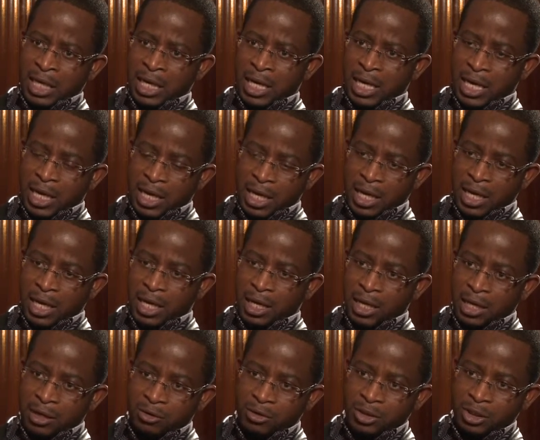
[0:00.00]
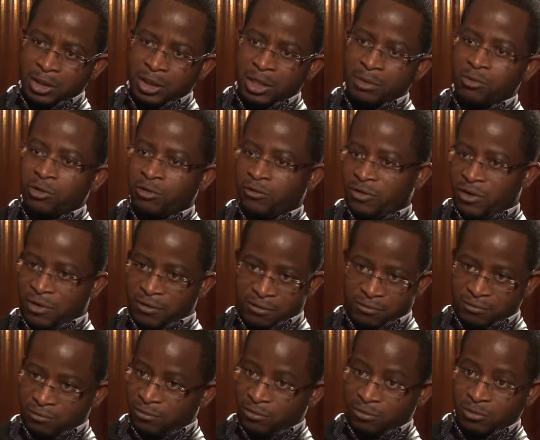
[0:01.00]
A good example of
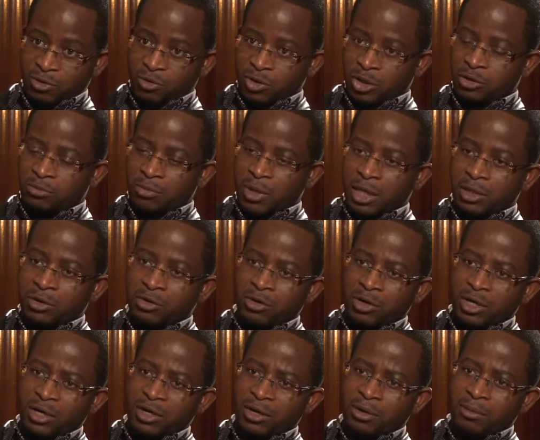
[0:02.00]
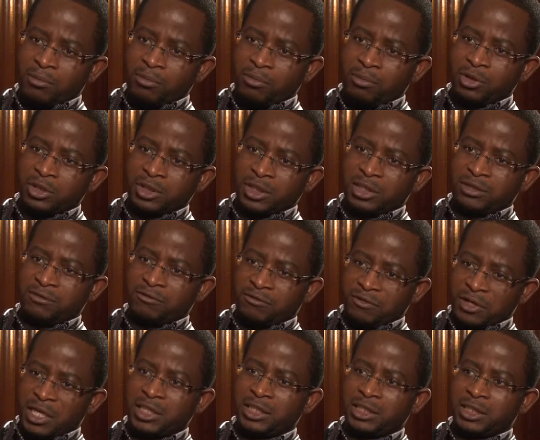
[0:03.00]
what you might call a positive
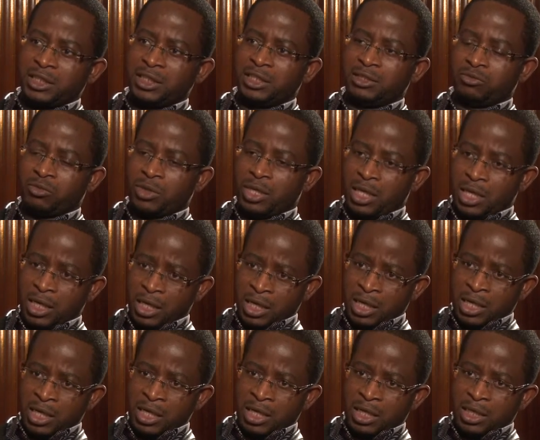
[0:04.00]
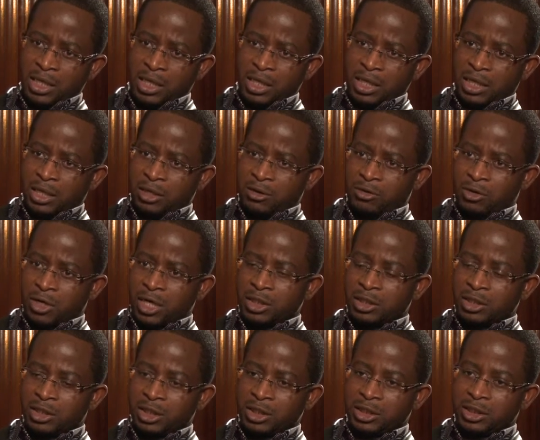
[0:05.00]
verse is where the Quran
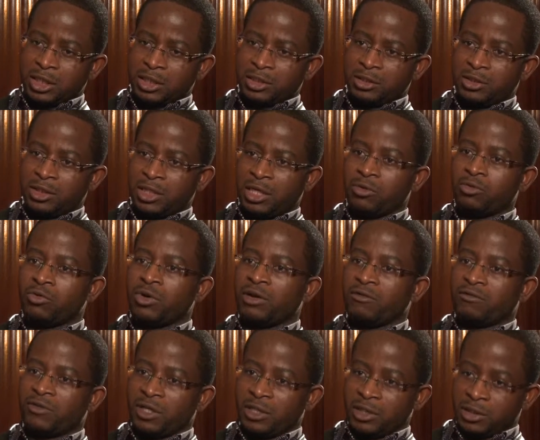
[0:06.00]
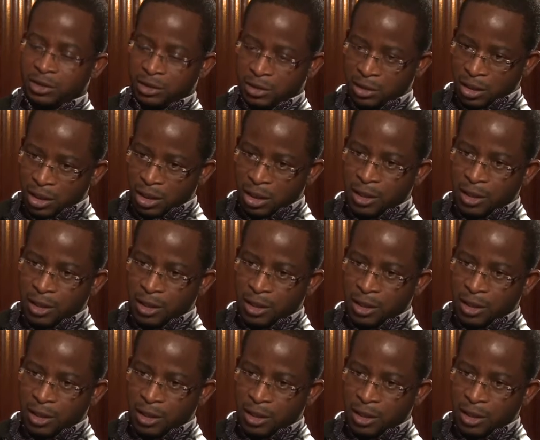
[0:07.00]
states that, say, whoever is